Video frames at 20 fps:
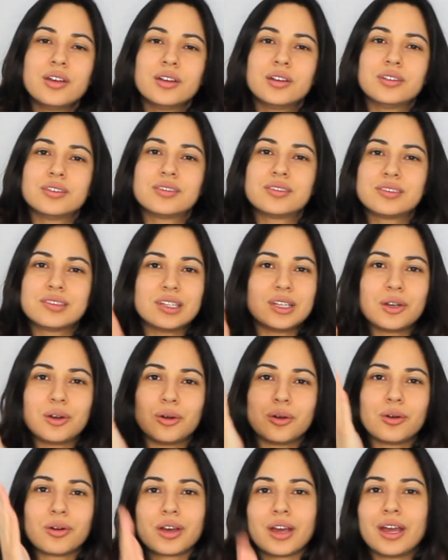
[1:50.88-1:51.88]

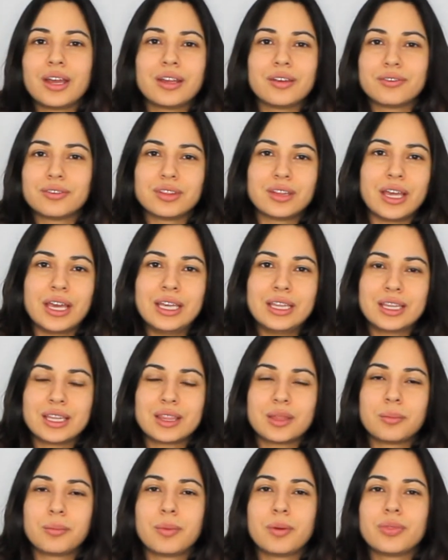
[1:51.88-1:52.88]
single kind of lane
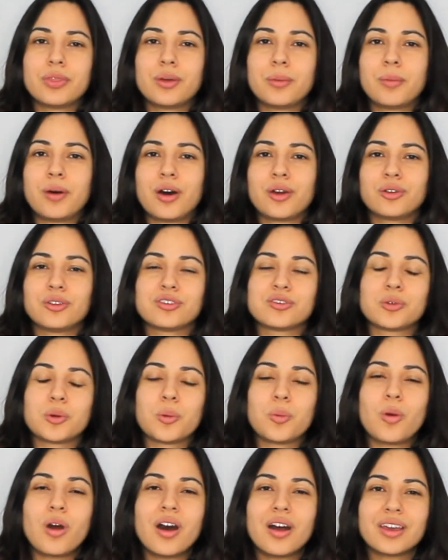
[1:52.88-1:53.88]
the models were
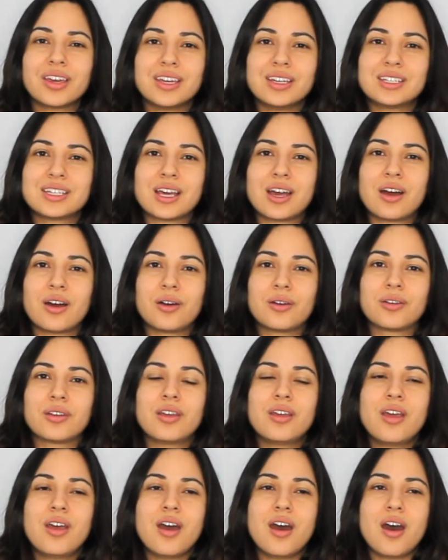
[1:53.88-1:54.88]
walking down,
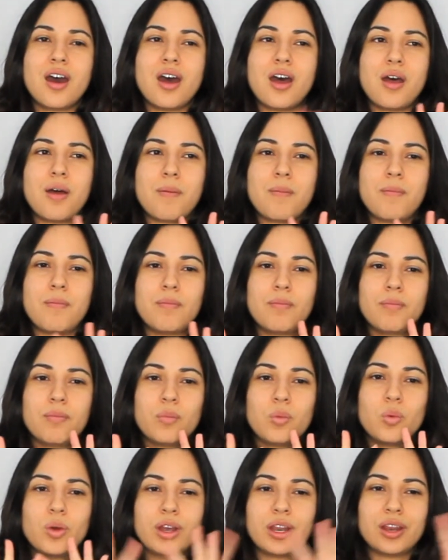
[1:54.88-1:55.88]

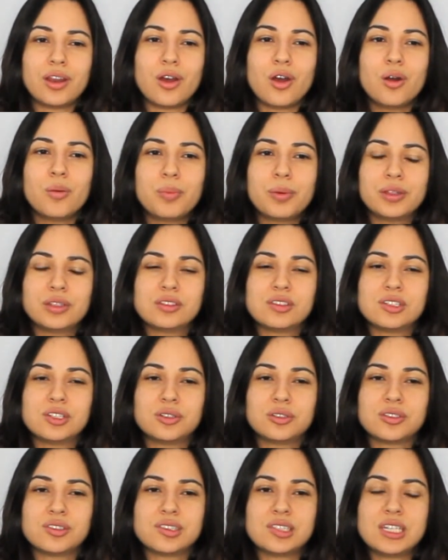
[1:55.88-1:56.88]
when it opens,
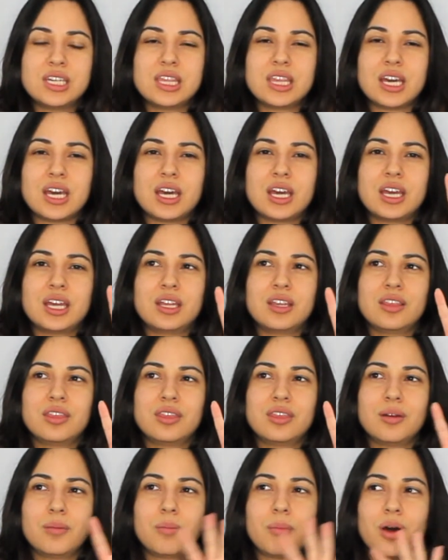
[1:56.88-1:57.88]
you'll see that
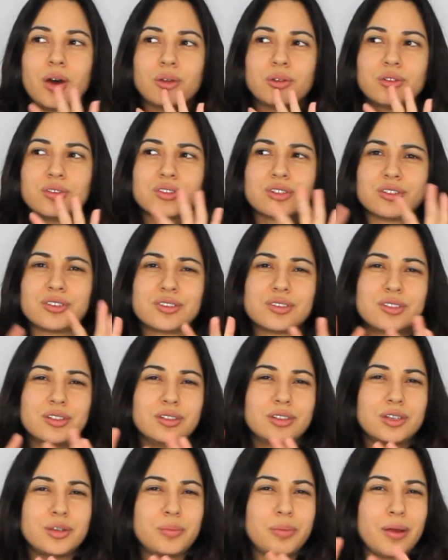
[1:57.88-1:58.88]
the models are
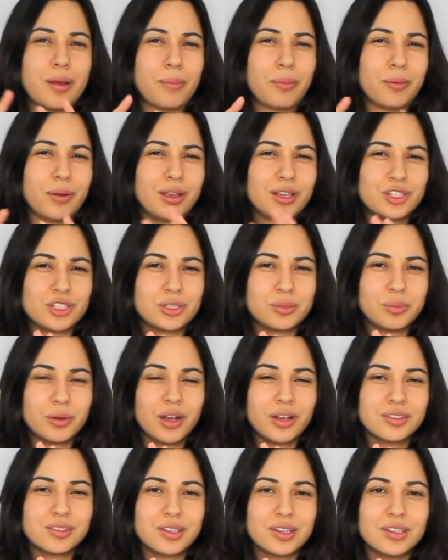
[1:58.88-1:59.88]
still in a preparation
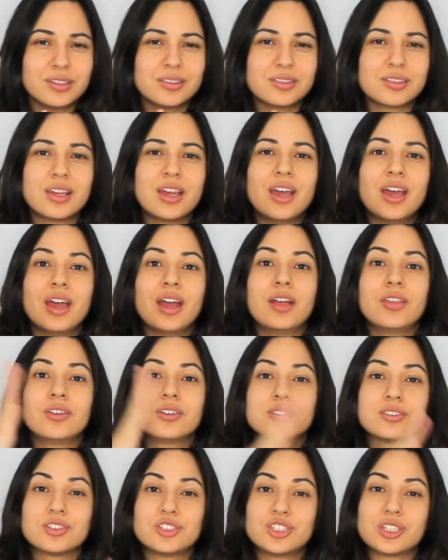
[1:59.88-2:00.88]
process, and
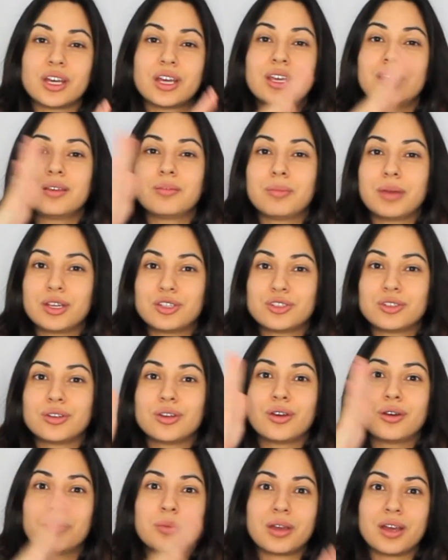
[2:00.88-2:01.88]
there's a giant
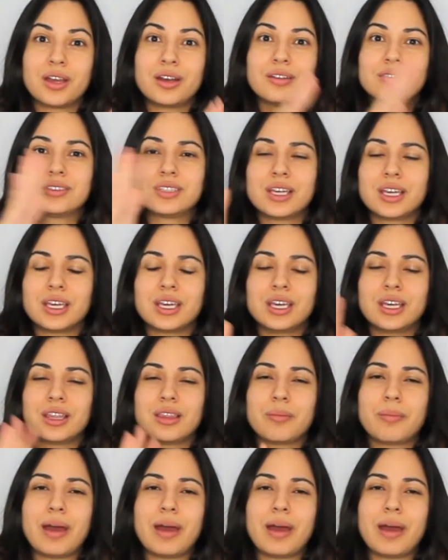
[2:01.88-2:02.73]
metronome kind of ticking in the